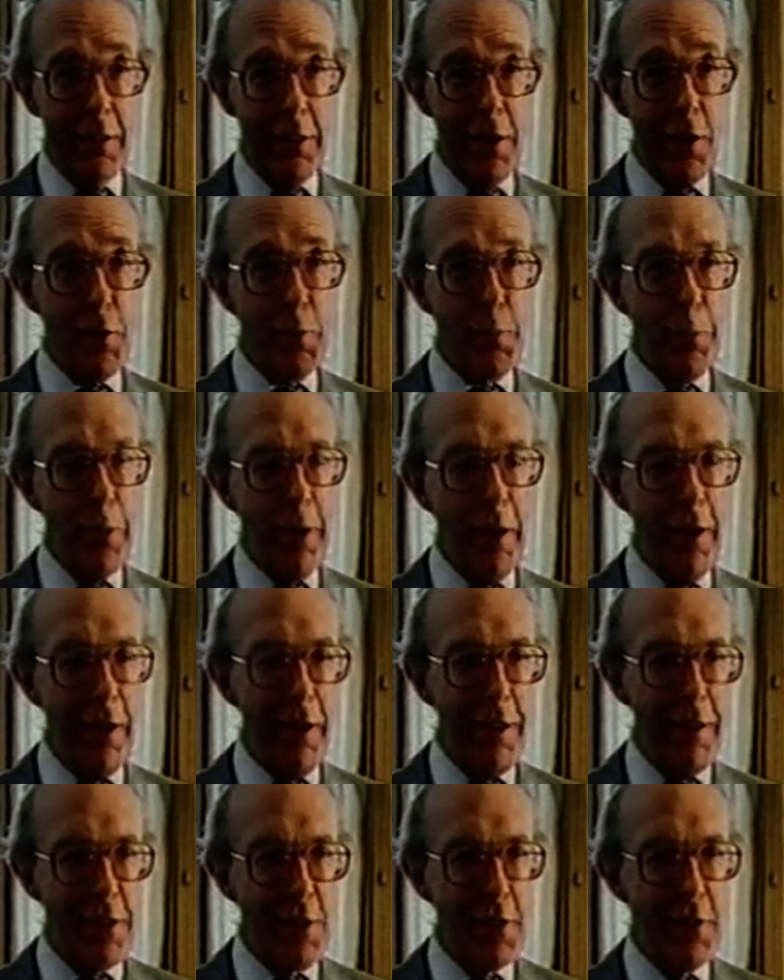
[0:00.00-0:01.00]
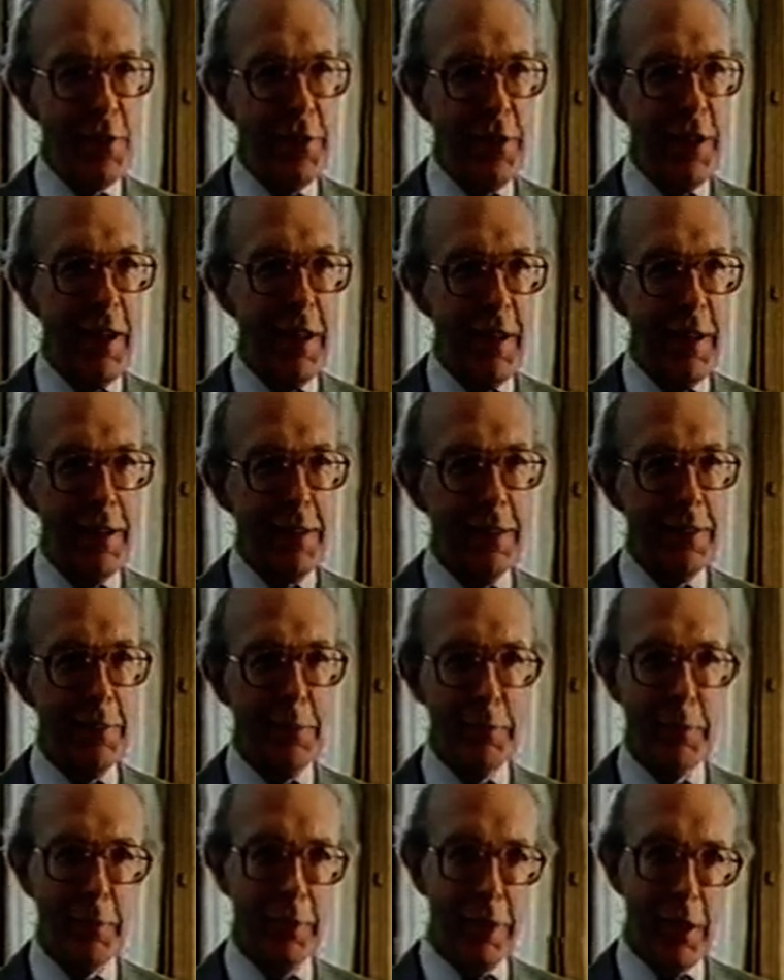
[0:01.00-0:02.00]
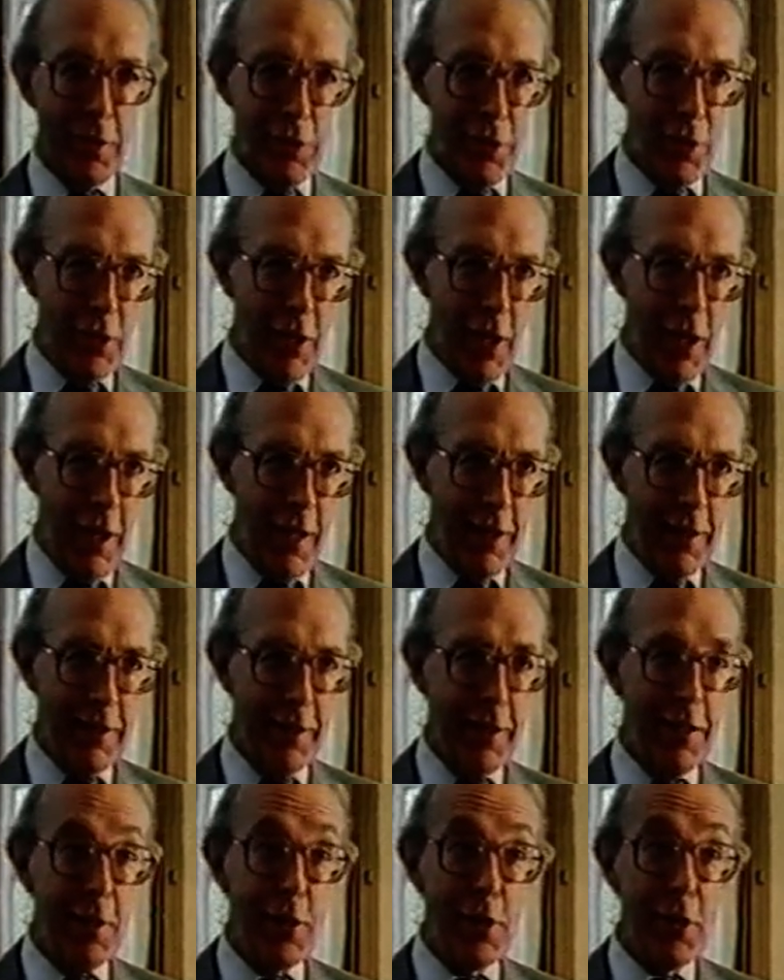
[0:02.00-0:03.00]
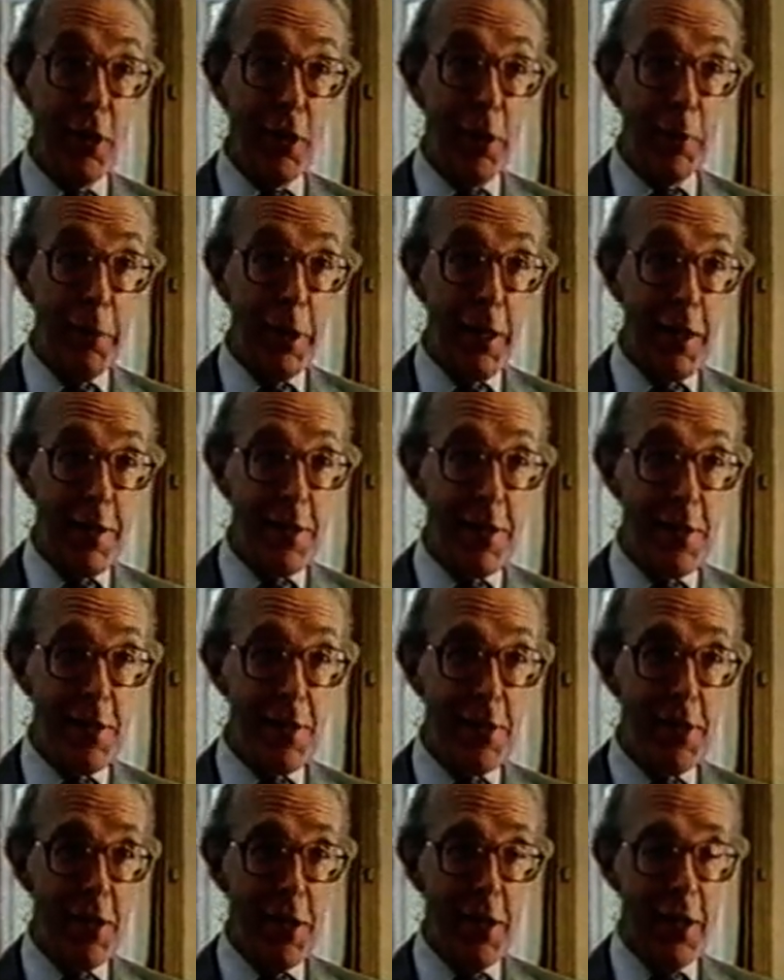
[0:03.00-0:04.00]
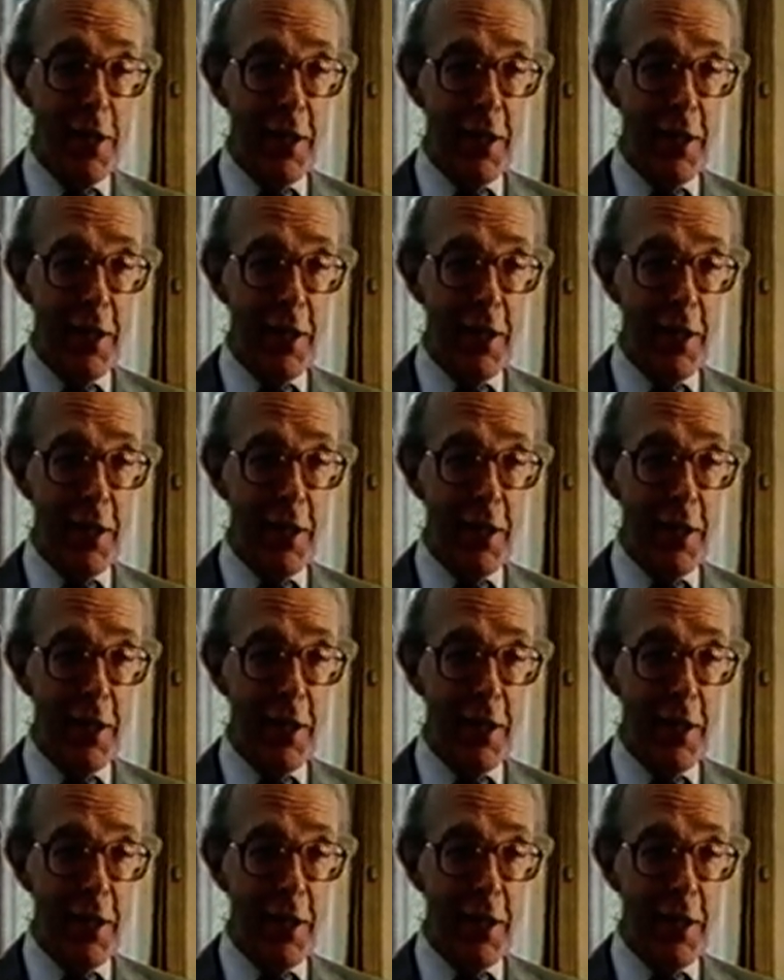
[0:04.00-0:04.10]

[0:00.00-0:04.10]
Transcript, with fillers: those parts of our countryside and historic places